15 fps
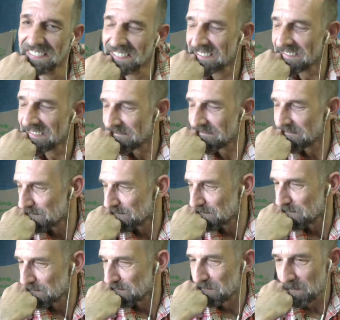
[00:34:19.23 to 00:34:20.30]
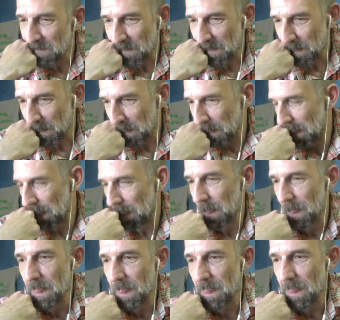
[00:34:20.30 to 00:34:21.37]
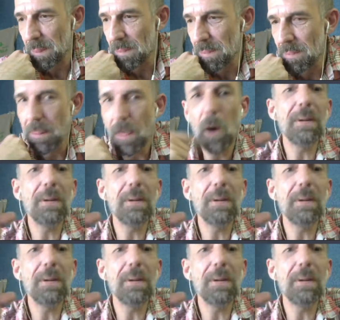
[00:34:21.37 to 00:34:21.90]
Yeah, and be nicer and